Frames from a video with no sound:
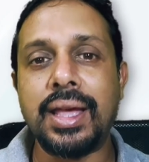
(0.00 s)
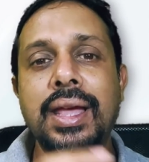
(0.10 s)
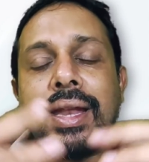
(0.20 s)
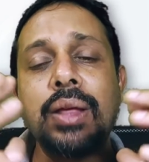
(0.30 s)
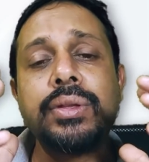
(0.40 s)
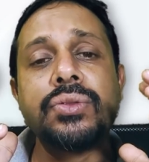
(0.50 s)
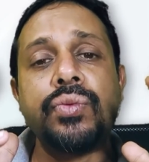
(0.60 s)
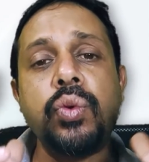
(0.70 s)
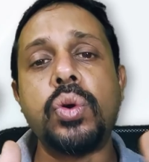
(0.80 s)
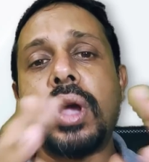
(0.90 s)
Now this
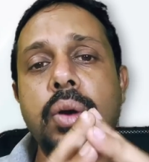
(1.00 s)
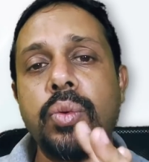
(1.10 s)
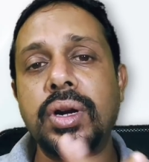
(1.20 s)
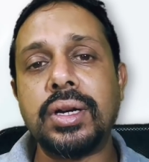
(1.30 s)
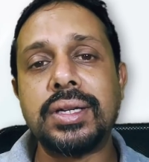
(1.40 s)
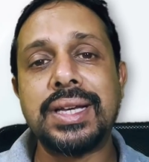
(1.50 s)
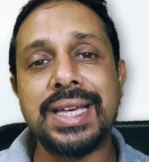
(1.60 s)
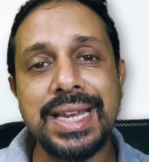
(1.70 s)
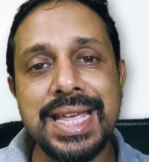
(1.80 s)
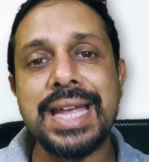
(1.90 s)
VUCA world
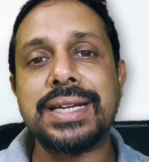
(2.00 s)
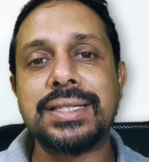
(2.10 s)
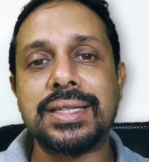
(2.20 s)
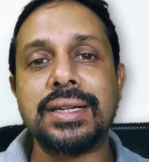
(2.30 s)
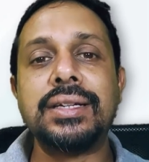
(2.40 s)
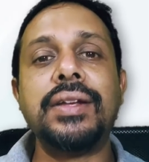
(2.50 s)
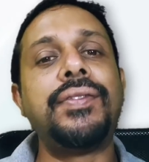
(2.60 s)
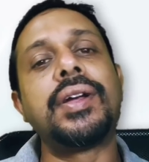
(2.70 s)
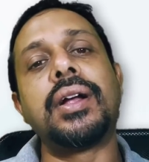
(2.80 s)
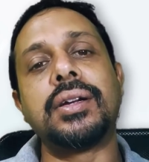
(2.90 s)
creates a
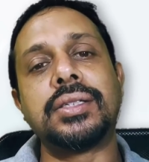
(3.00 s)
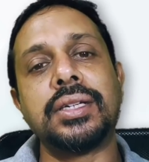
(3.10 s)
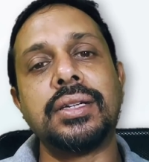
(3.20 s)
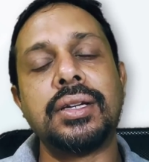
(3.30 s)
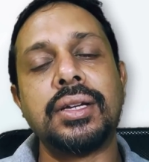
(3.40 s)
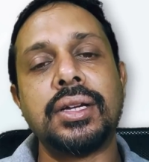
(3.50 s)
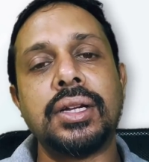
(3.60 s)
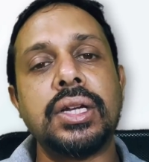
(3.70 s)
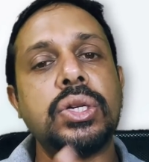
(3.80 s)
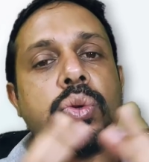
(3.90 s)
difficulty
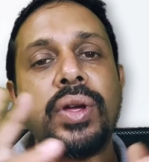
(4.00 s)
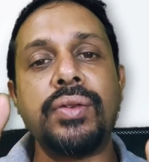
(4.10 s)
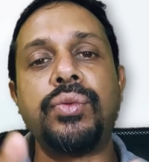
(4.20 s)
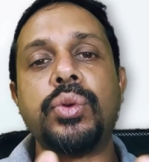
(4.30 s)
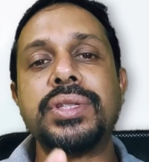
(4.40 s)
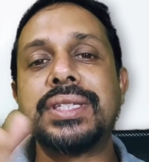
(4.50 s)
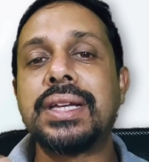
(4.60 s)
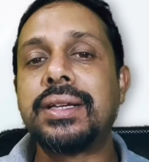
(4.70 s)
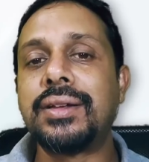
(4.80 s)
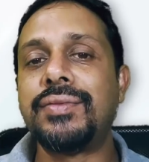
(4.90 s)
to influence
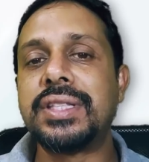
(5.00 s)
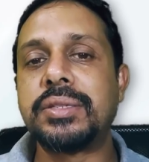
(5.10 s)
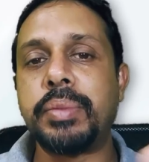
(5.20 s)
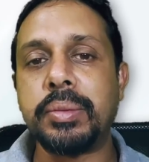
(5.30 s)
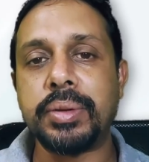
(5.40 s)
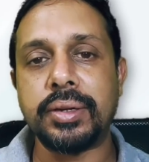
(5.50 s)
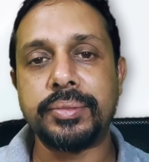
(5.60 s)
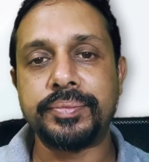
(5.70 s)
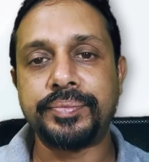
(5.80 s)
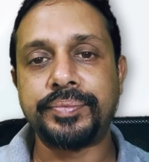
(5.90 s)
and convince people.
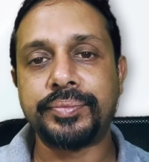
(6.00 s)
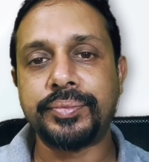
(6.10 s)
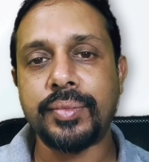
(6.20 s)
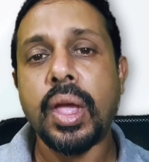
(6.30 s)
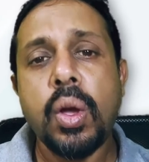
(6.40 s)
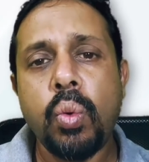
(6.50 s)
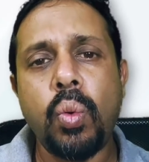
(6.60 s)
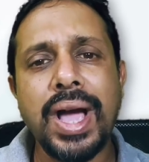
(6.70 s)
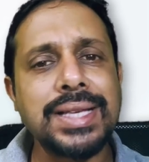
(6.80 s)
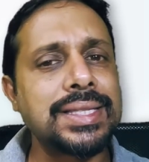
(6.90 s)

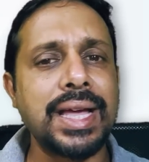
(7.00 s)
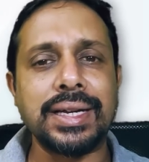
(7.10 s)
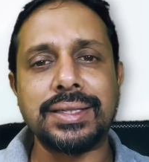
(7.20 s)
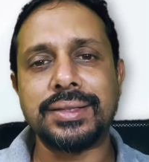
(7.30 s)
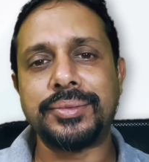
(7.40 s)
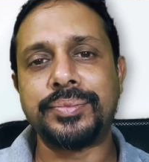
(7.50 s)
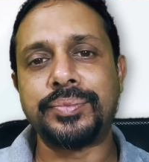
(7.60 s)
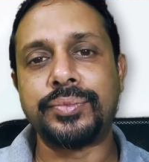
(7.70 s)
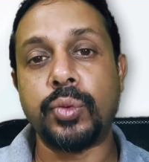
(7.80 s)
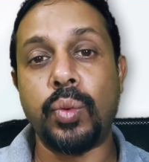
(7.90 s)
Why is that?
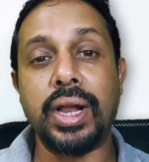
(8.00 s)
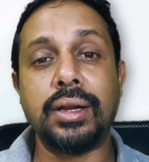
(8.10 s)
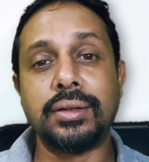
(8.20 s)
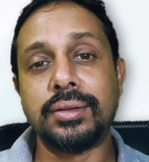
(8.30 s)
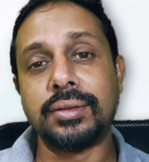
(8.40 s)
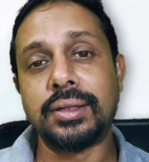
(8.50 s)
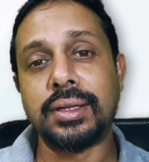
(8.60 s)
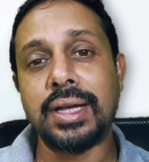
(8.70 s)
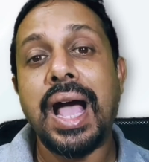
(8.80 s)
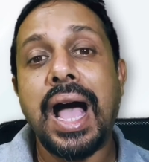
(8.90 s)
Well,
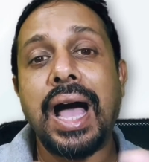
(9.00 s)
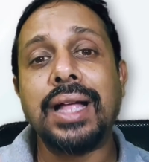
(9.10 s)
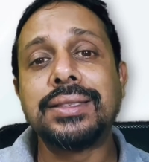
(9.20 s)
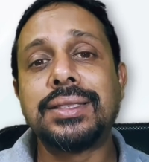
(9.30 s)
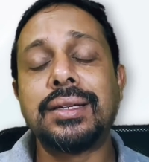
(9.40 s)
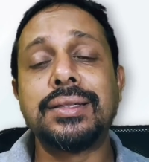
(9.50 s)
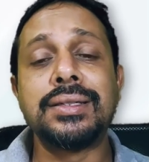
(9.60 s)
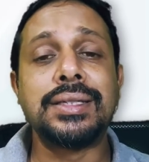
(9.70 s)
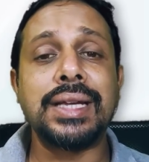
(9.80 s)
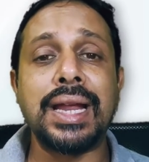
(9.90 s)

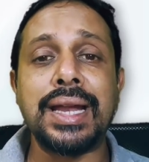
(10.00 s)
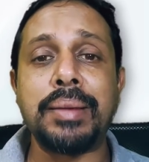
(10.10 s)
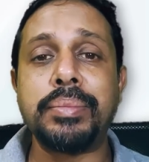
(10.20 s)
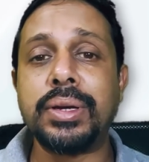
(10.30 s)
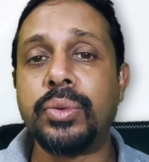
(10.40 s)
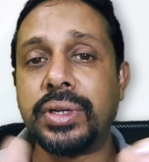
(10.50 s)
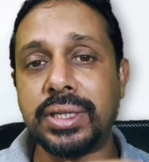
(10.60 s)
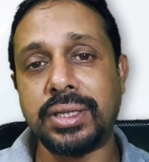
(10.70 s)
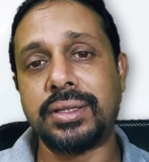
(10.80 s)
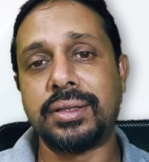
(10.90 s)
uncertainty and
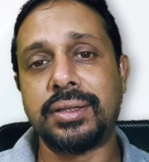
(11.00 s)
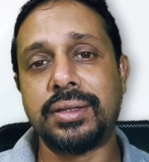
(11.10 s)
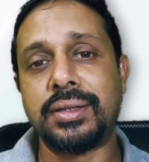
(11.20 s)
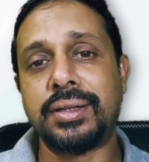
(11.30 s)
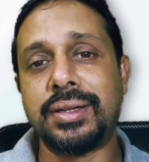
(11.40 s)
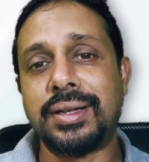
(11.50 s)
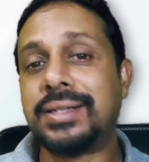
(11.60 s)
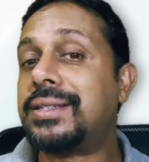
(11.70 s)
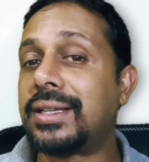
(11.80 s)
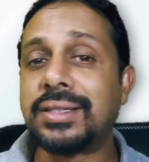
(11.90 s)
ambiguity
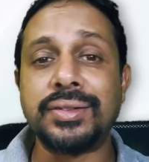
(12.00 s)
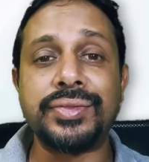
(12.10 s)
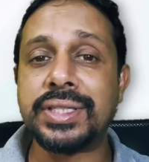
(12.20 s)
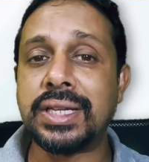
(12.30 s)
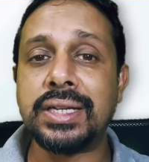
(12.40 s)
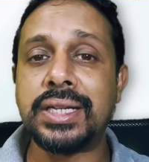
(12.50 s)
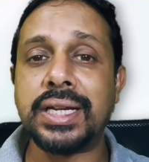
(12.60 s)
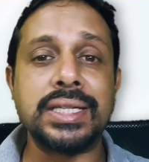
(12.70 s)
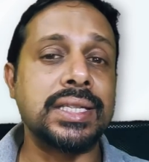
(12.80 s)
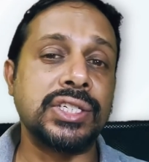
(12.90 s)
doesn't facilitate
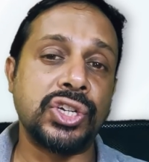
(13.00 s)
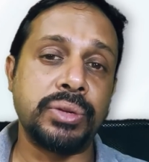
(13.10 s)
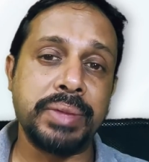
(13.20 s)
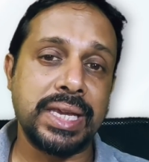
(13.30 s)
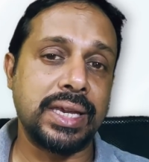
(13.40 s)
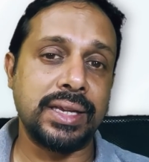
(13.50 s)
decision making.